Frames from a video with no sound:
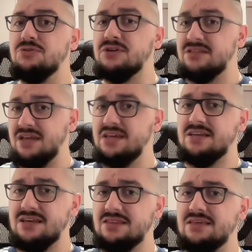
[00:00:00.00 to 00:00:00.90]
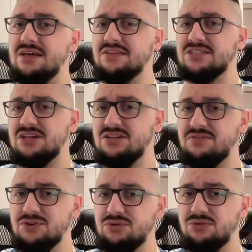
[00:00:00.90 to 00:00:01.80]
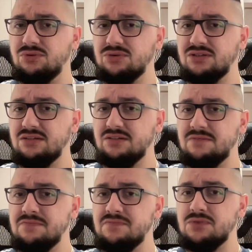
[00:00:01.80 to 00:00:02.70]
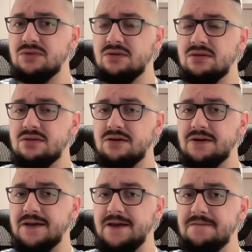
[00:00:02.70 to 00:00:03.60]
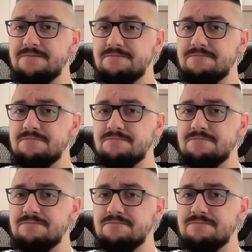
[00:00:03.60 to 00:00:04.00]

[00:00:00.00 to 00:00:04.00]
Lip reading: who can take the other side of your order, okay?